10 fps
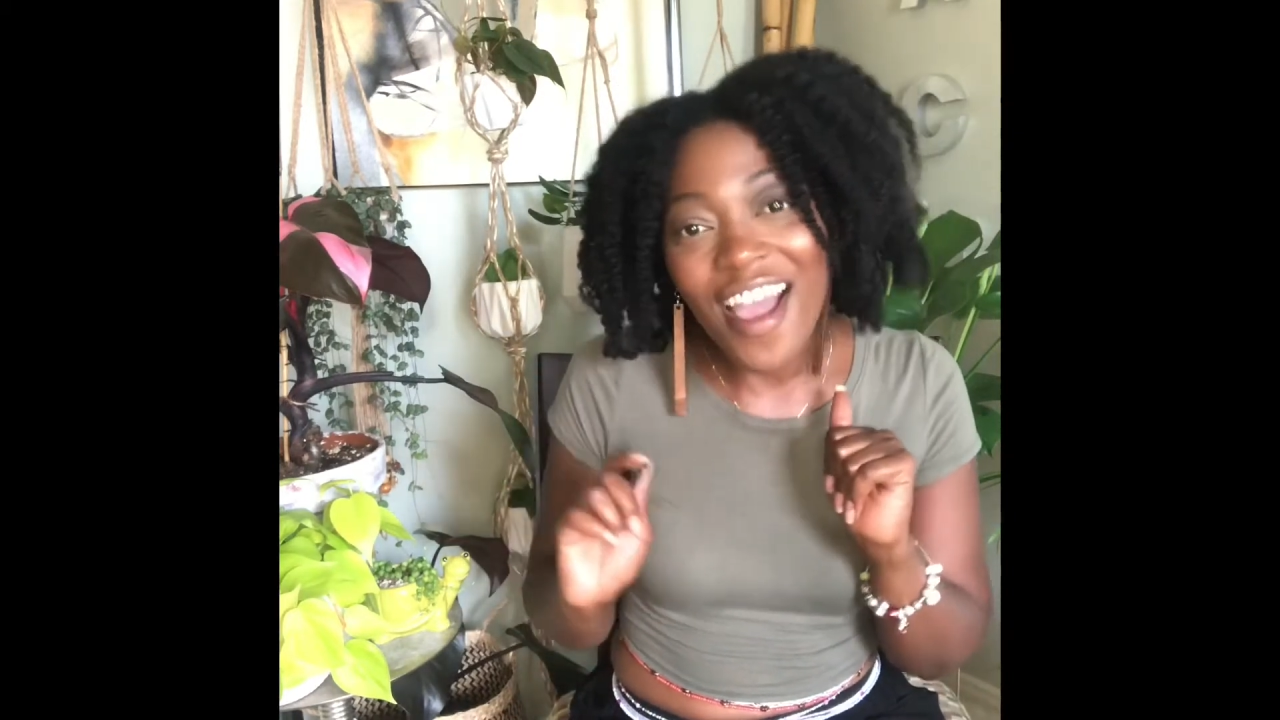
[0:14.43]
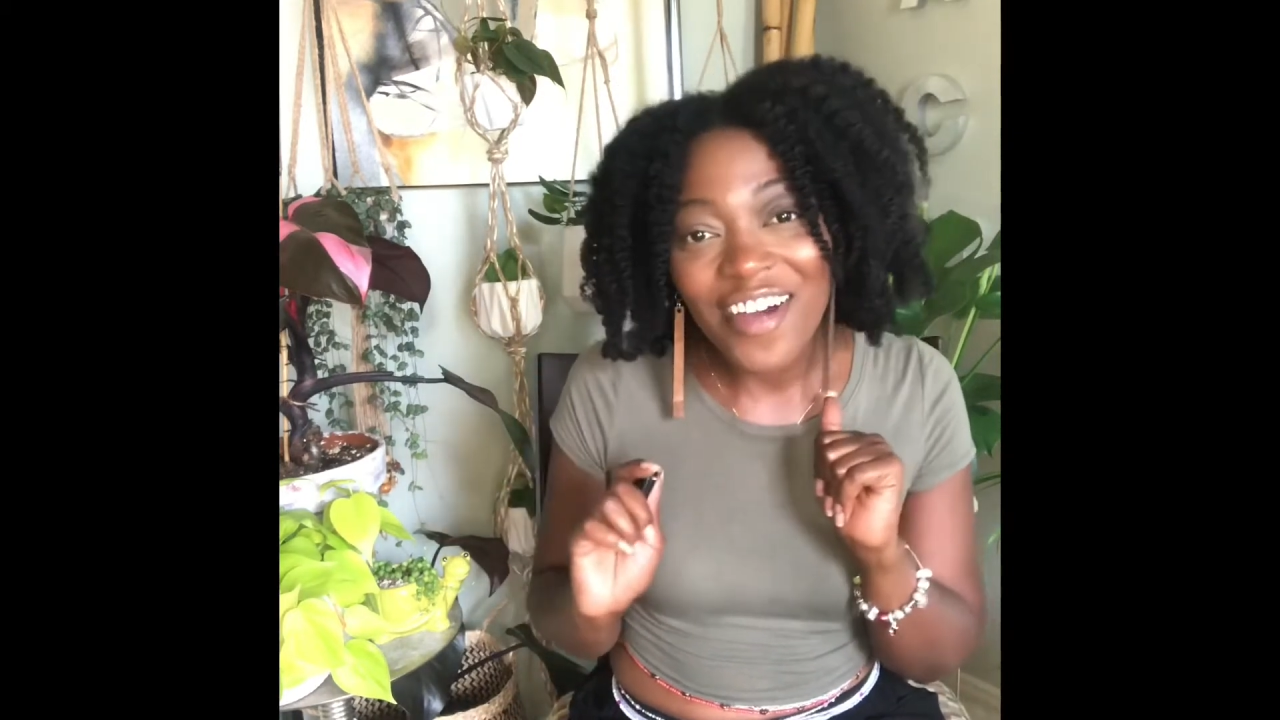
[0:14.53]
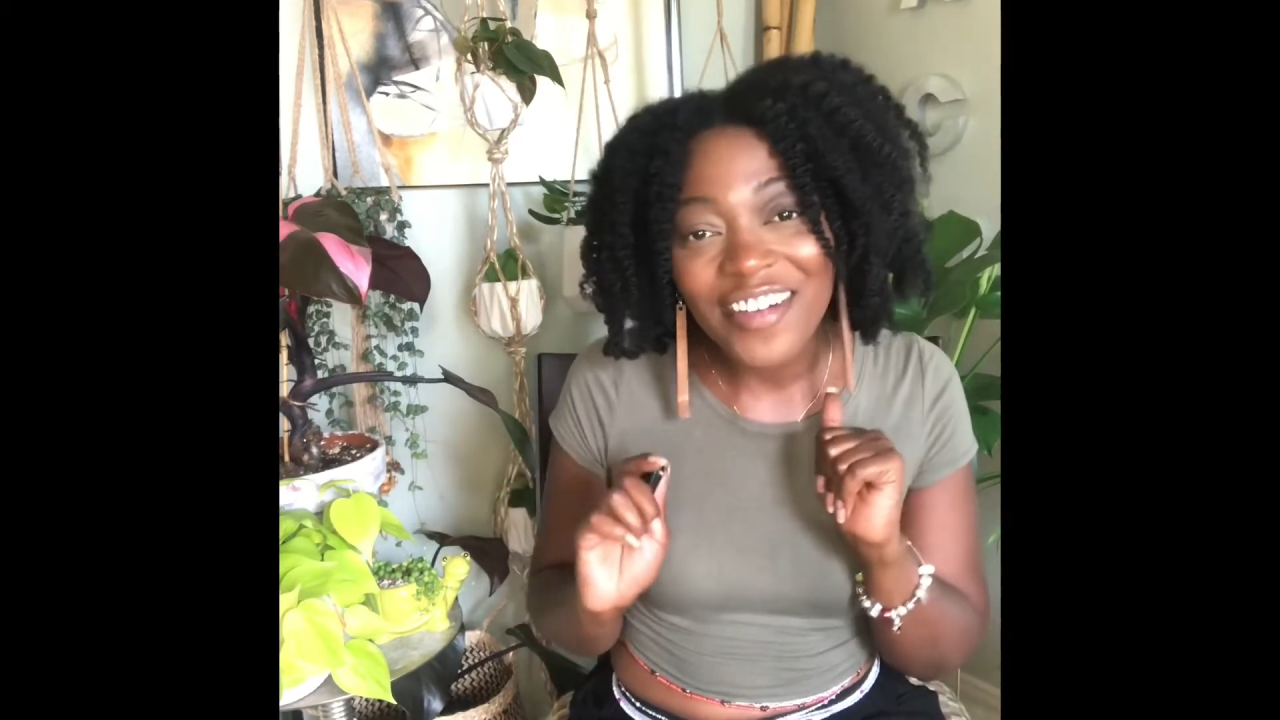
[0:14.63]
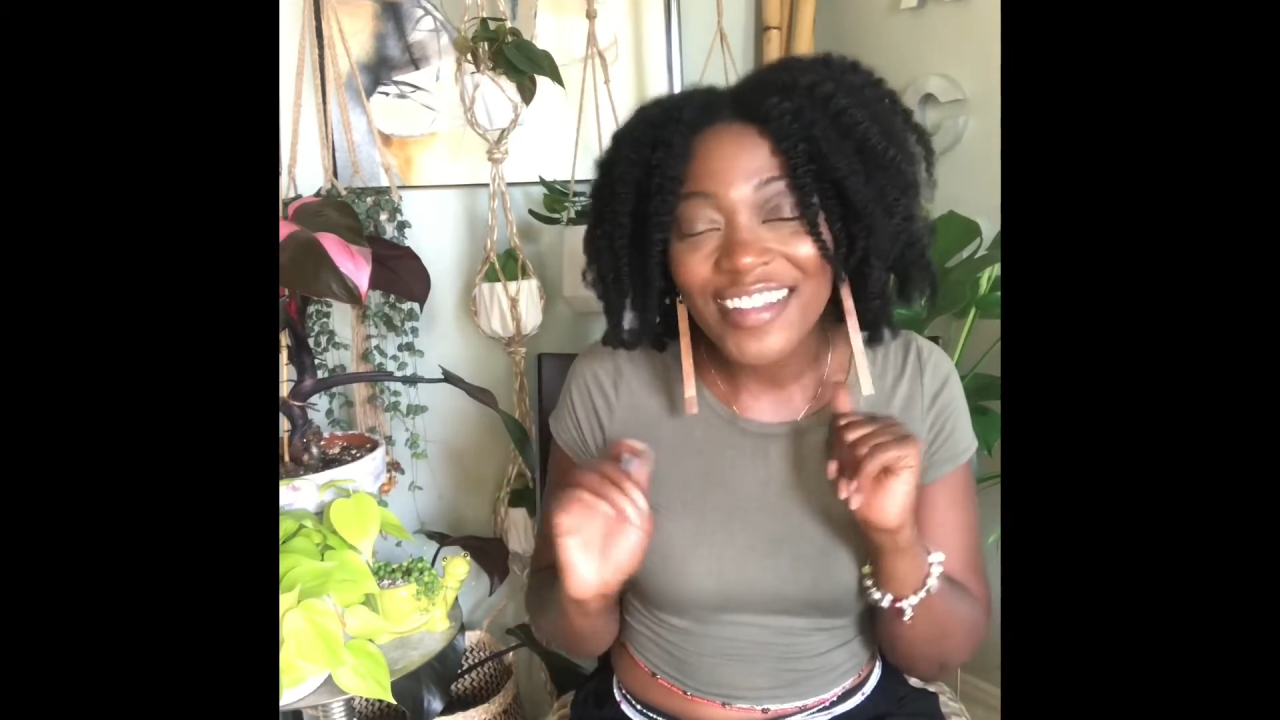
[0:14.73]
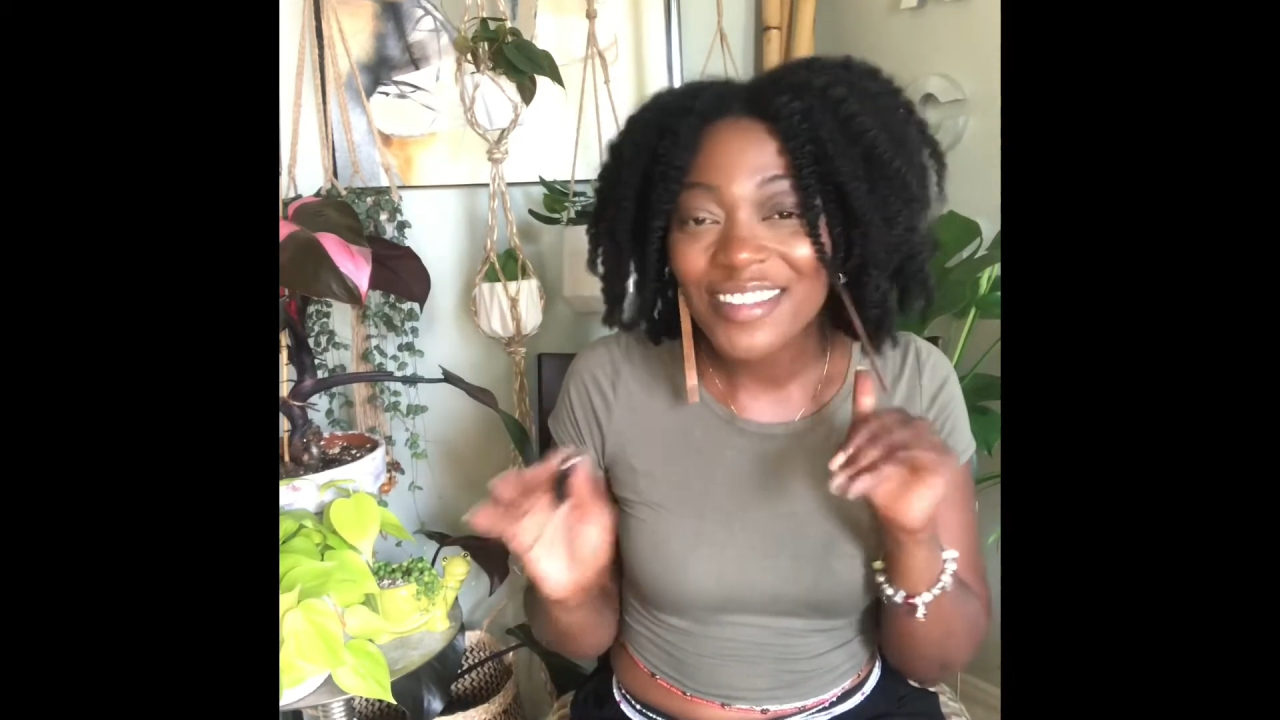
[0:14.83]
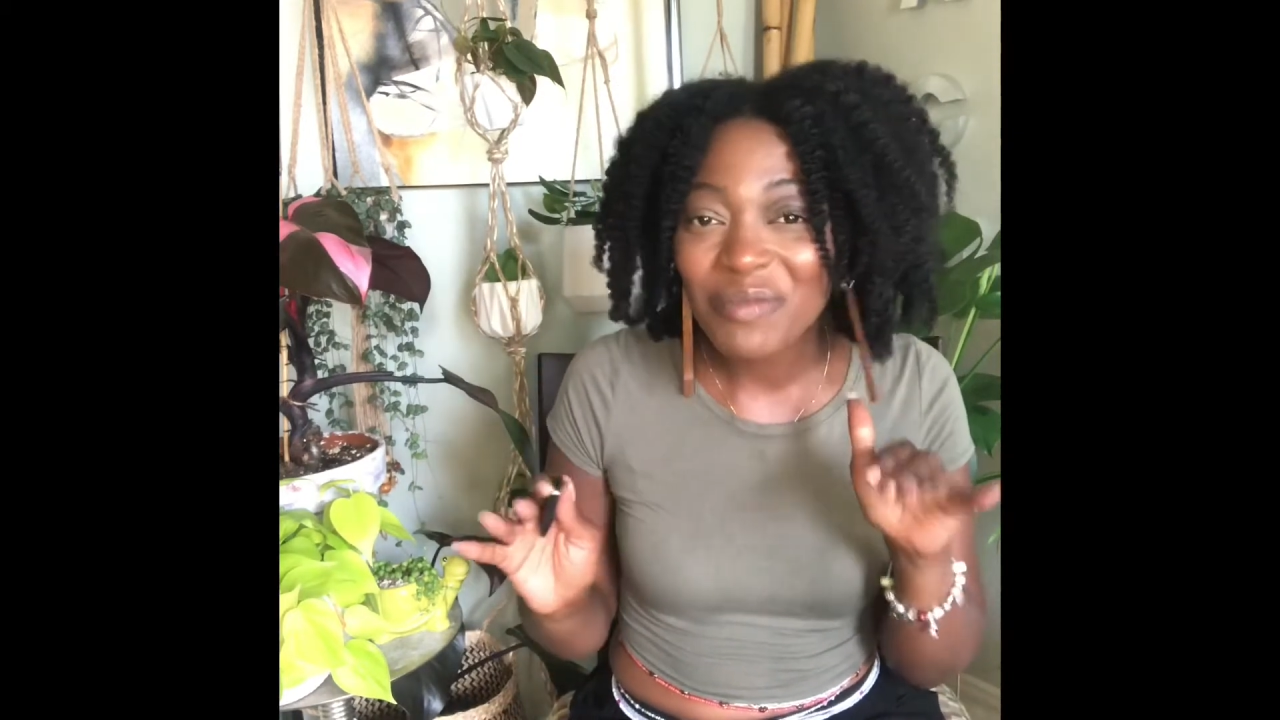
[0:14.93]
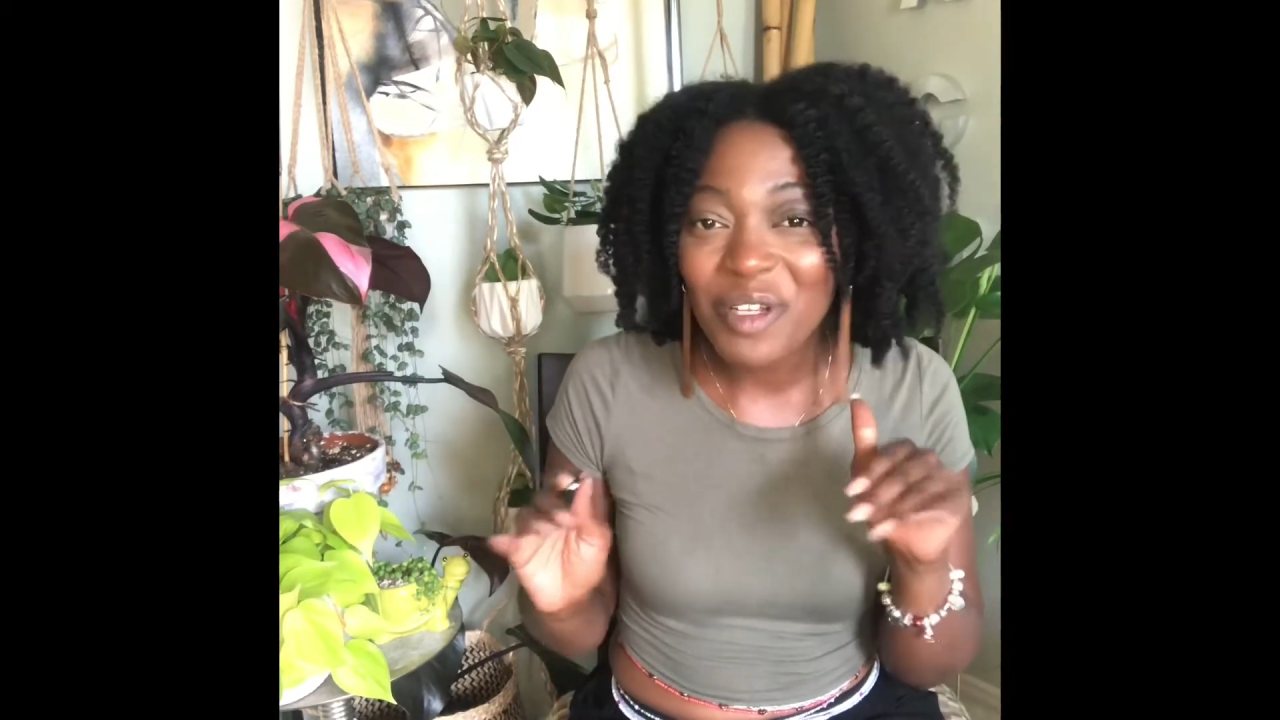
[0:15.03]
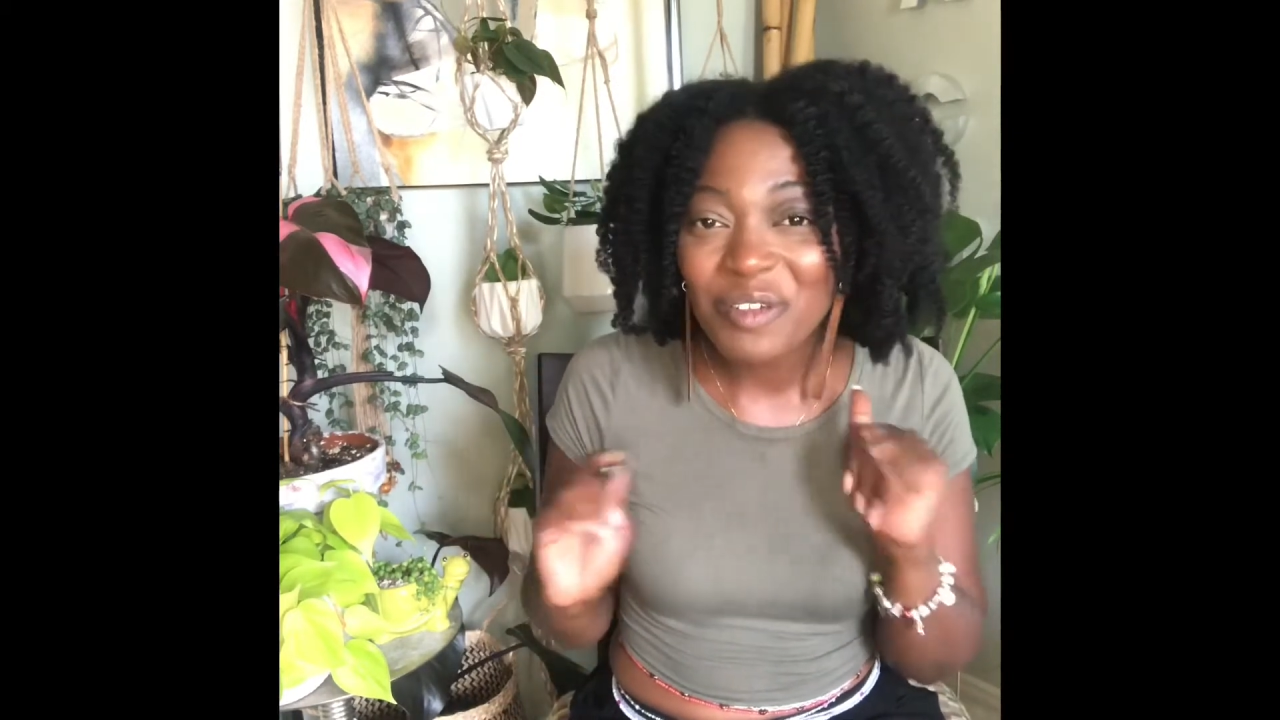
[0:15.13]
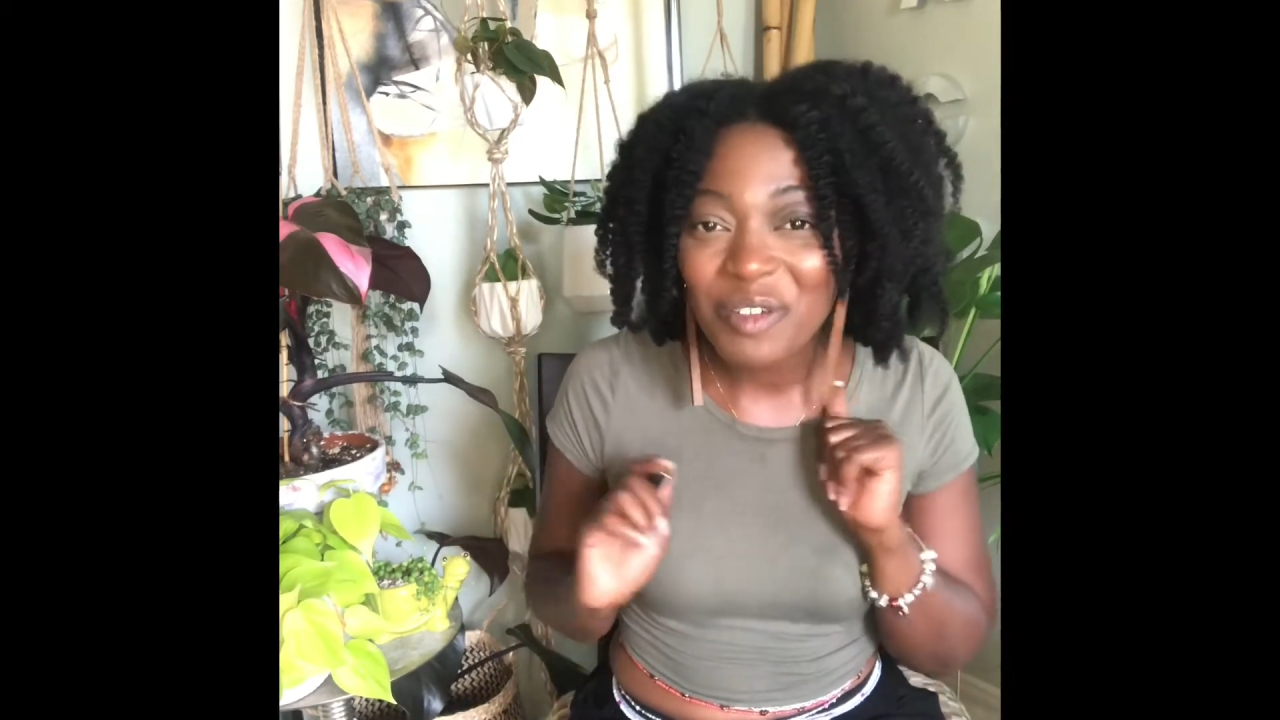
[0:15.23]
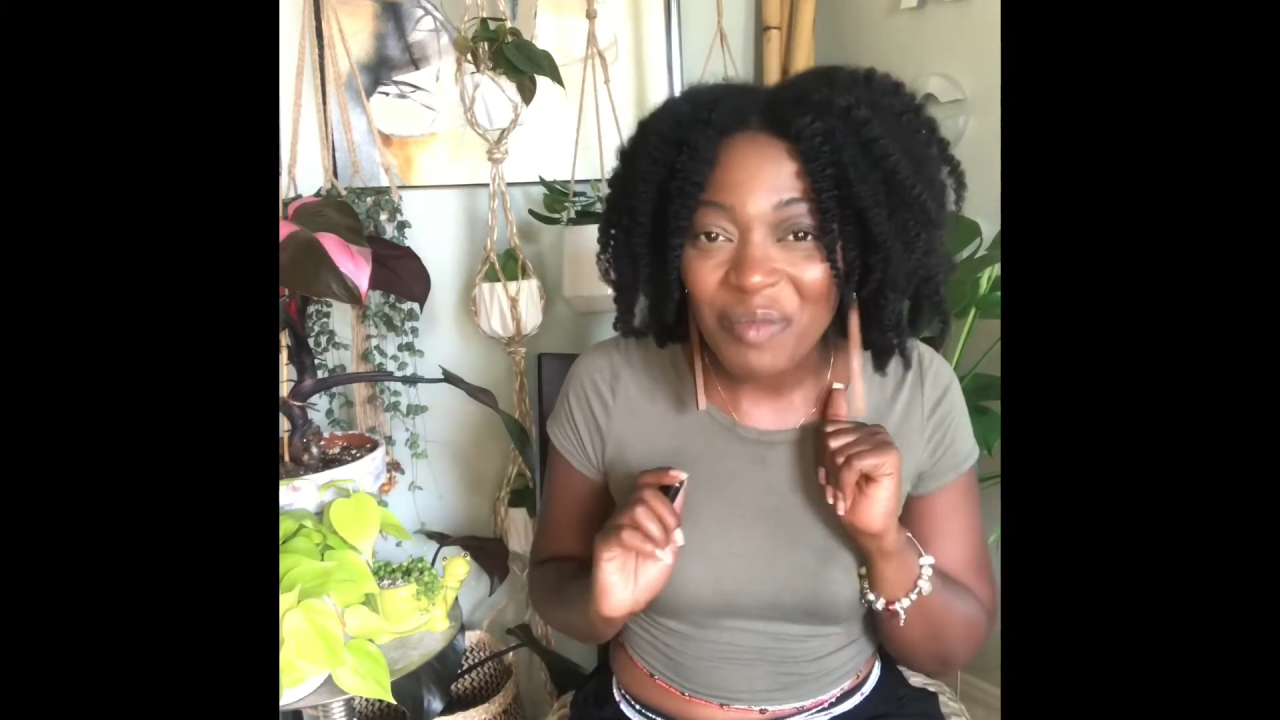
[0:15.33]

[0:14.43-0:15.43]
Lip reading: at some local